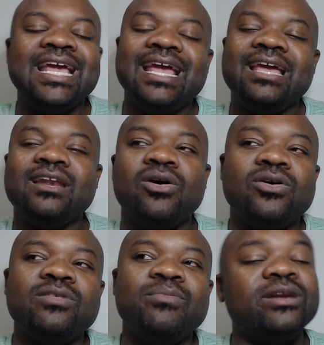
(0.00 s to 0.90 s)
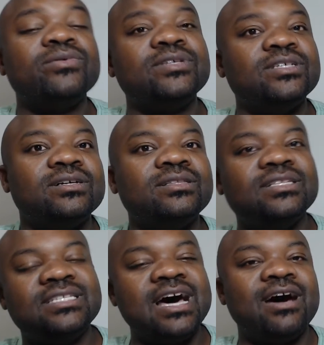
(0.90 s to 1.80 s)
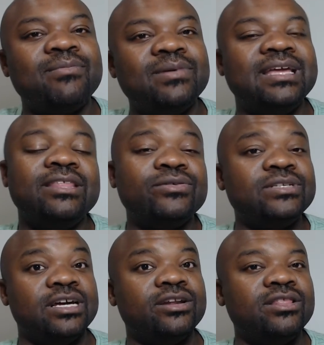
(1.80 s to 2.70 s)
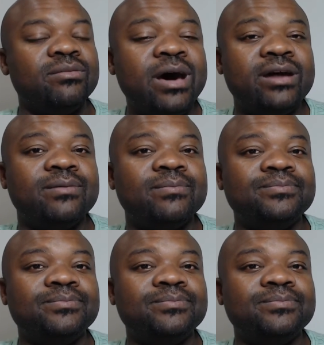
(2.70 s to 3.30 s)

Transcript: and all the butter was on the top and there was none on the bottom.